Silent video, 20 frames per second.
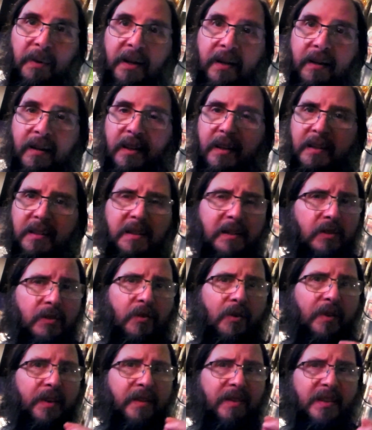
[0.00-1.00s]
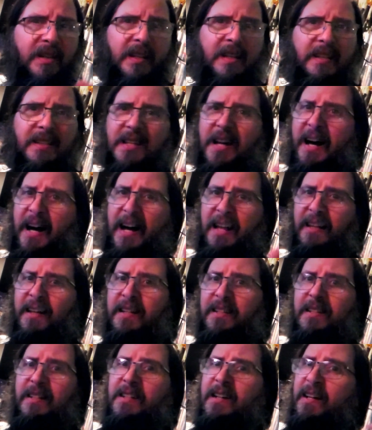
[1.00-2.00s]
But, you know, the thing is, I
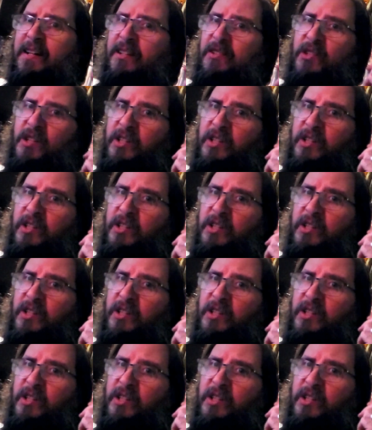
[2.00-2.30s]
like to kind